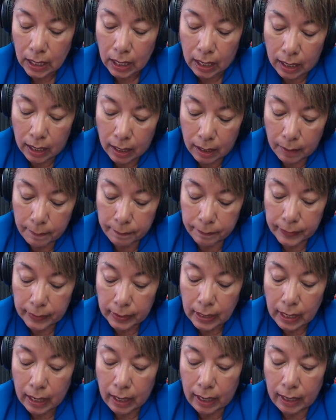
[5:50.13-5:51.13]
Um,
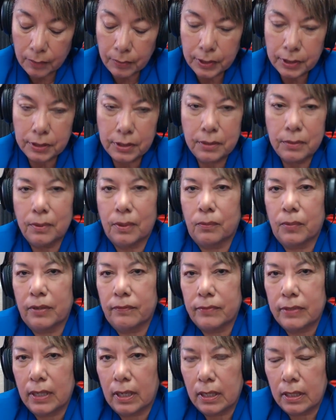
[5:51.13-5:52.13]
I would do what
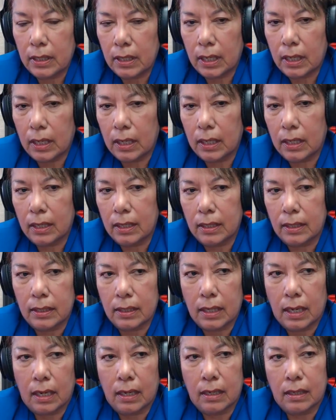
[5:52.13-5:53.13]
we've done in
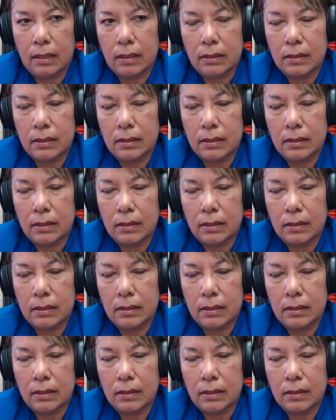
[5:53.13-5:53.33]
uh,